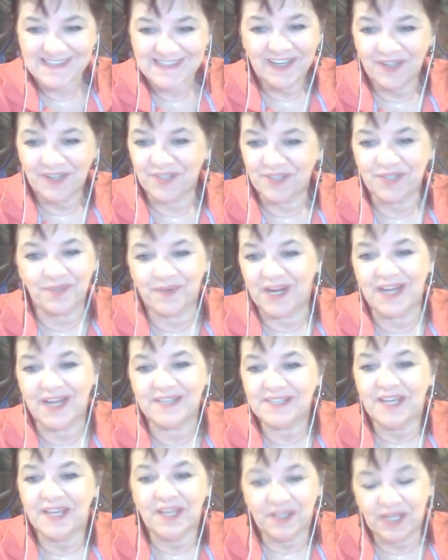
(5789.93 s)

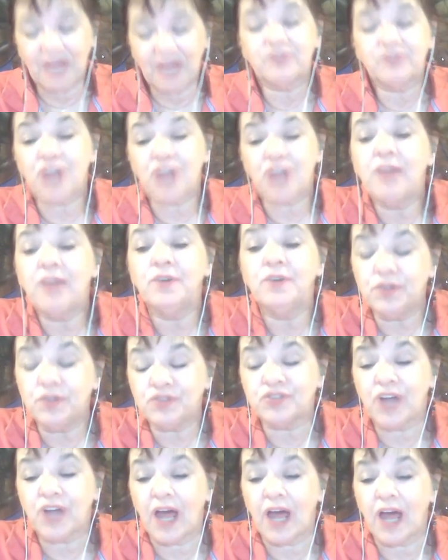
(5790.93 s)
Otherwise, you
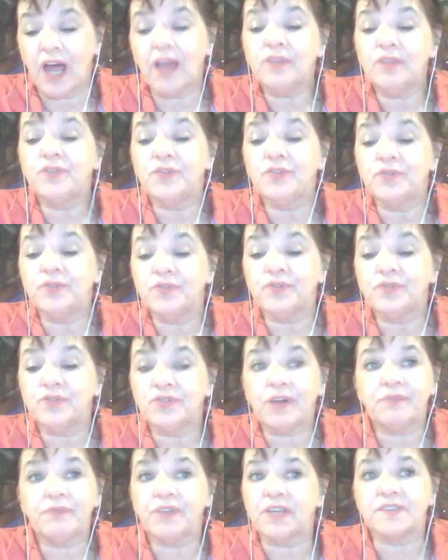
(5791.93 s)
try to
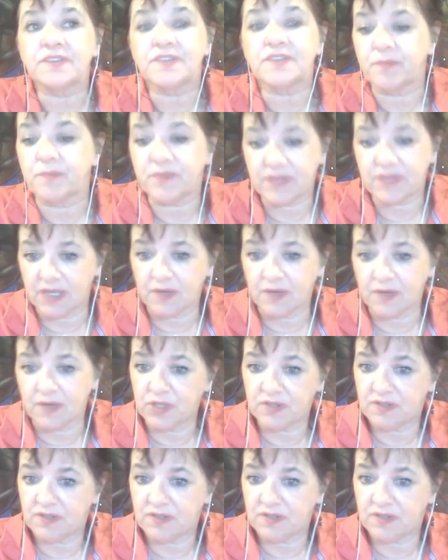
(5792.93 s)
traffic something
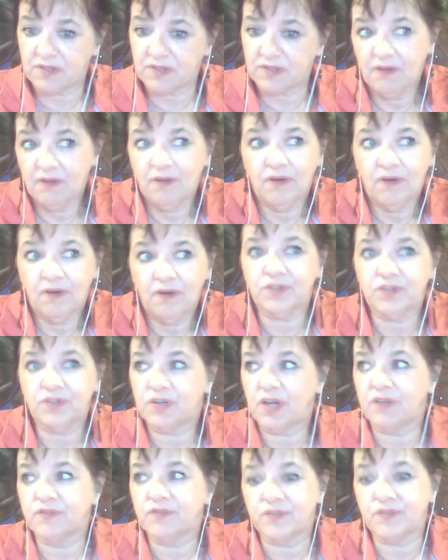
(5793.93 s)
with other
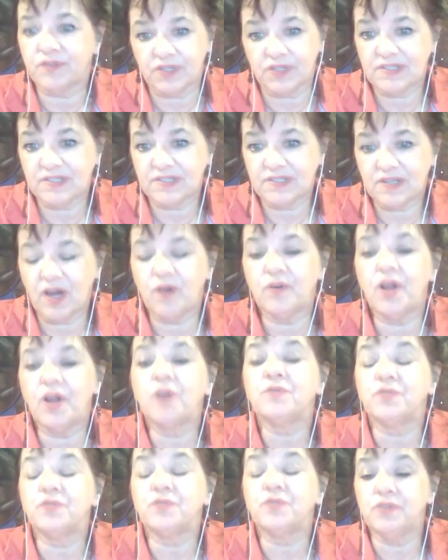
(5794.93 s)
countries. How
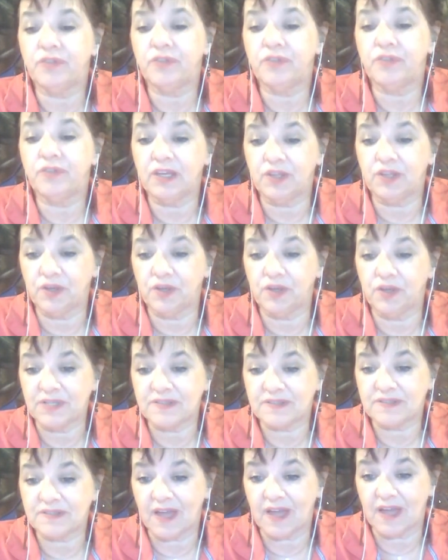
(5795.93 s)
long do you think you will
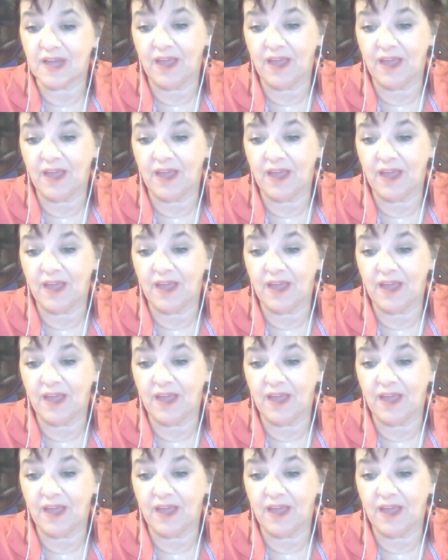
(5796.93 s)
stay?